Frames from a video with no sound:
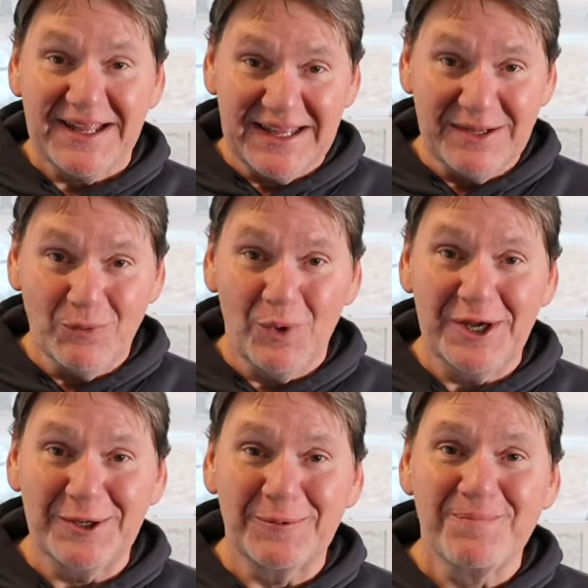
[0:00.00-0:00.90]
Eat
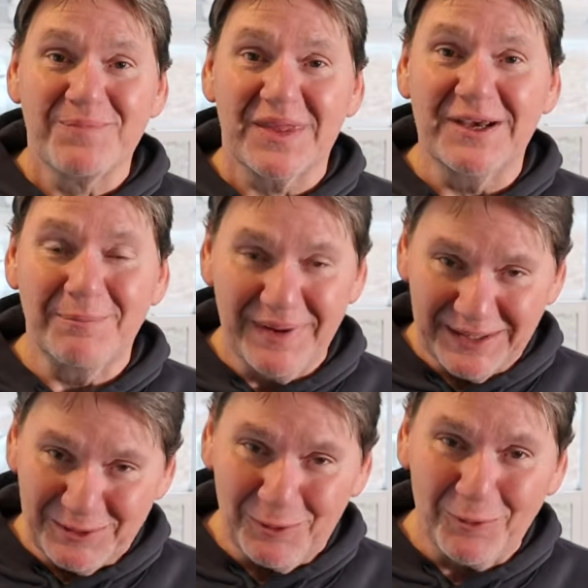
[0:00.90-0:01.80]
well, and
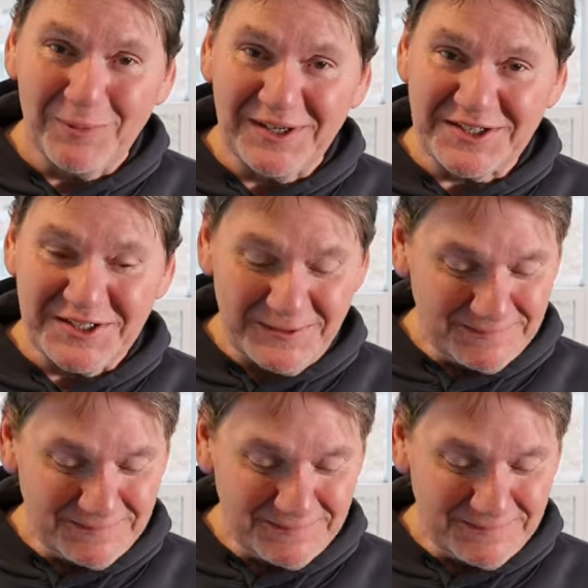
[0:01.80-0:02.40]
may the Lord bless you.